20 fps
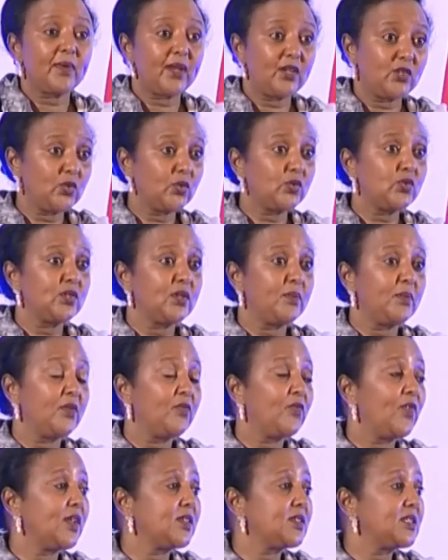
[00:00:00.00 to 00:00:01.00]
I talked to them in
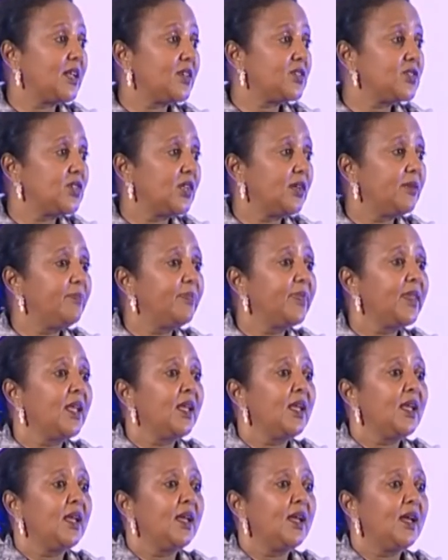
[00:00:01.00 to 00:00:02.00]
France last year,
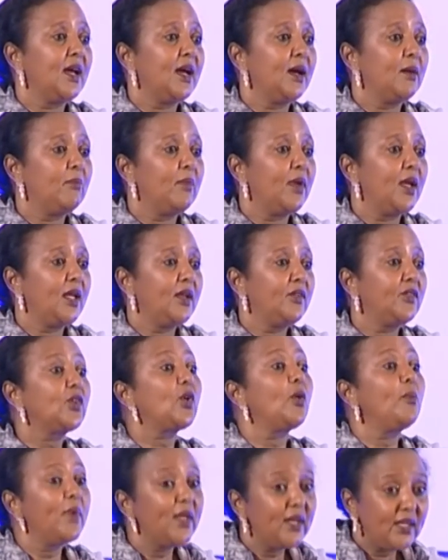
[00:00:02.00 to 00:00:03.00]
and
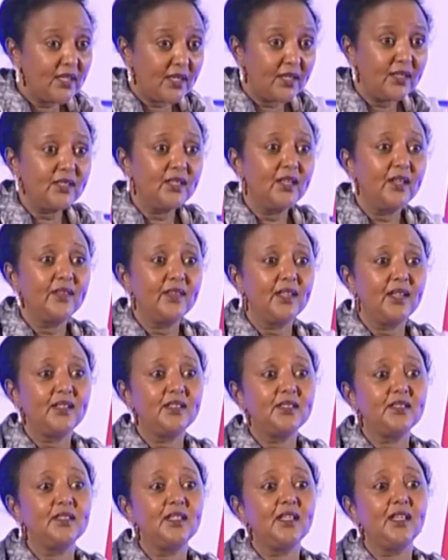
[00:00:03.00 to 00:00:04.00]
recommended
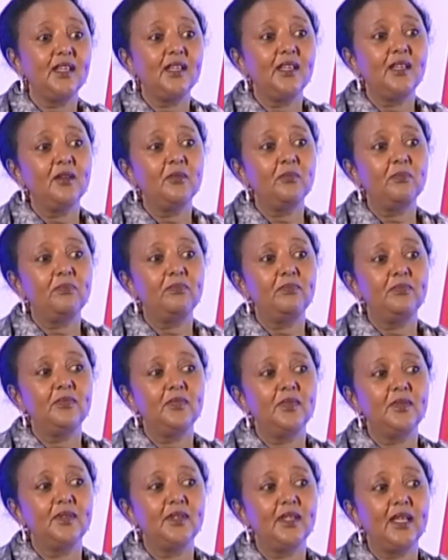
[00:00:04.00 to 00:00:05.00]
that they
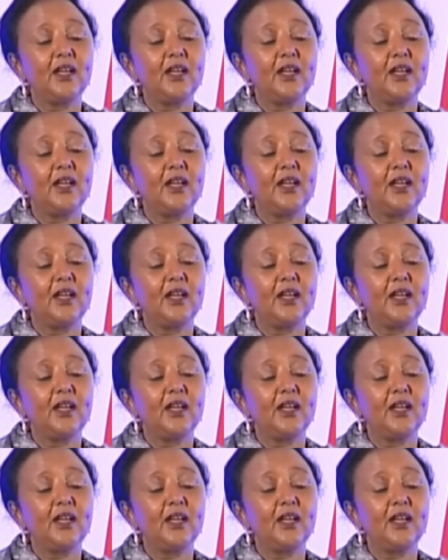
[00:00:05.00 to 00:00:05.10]
they